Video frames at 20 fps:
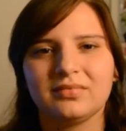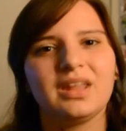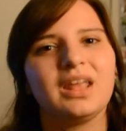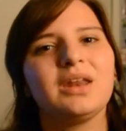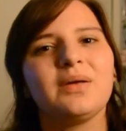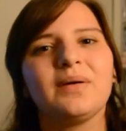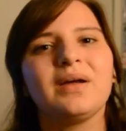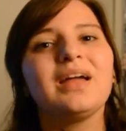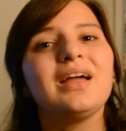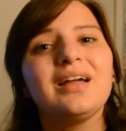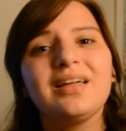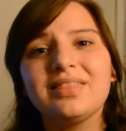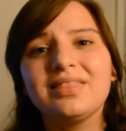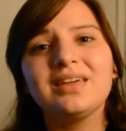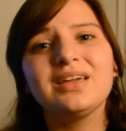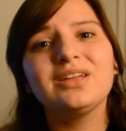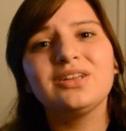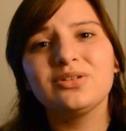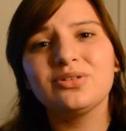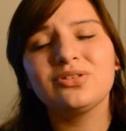Anyway,
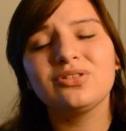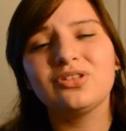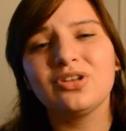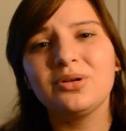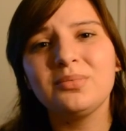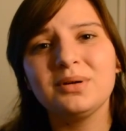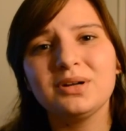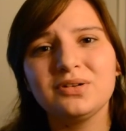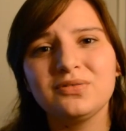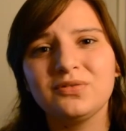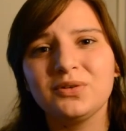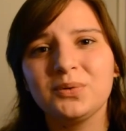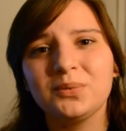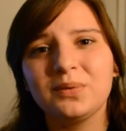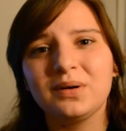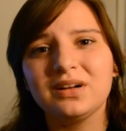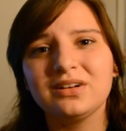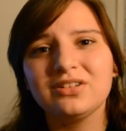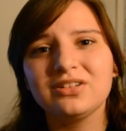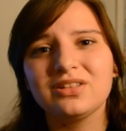thank you so much for
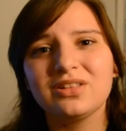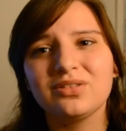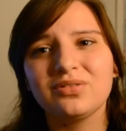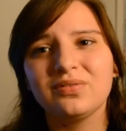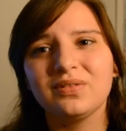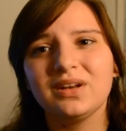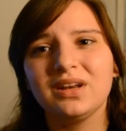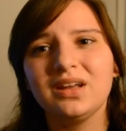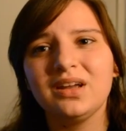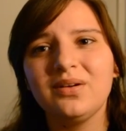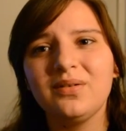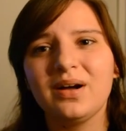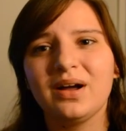watching this video.